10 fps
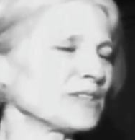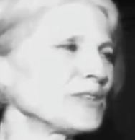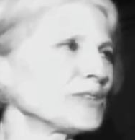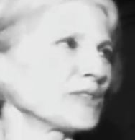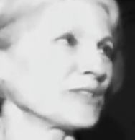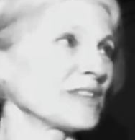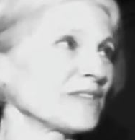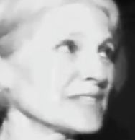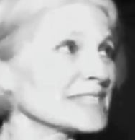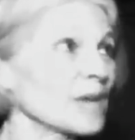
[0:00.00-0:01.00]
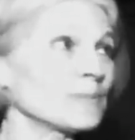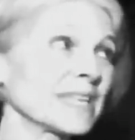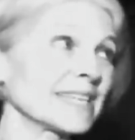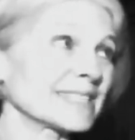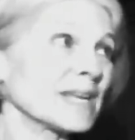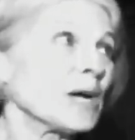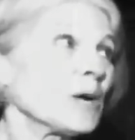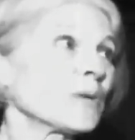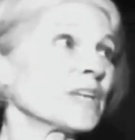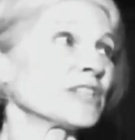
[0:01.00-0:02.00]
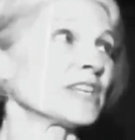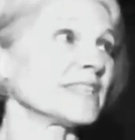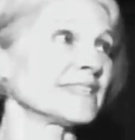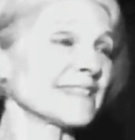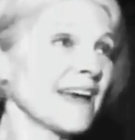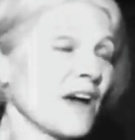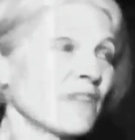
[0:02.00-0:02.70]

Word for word: users of a substance which is